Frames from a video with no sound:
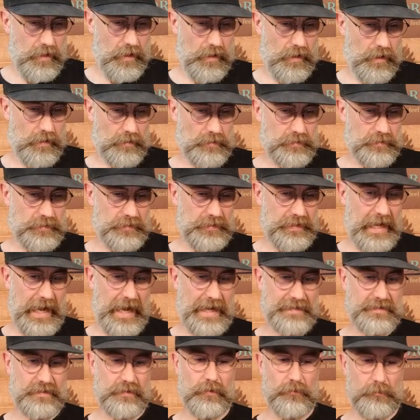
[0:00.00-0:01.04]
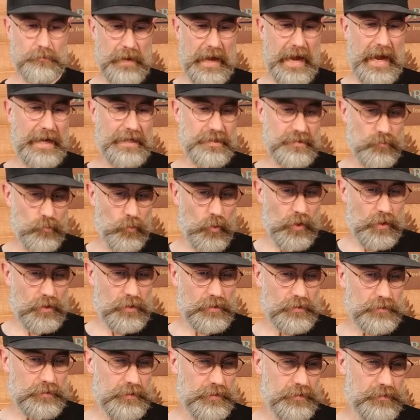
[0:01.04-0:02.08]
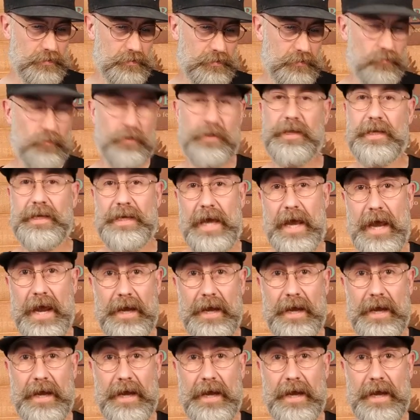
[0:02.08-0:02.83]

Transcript: are Castle Bags World with a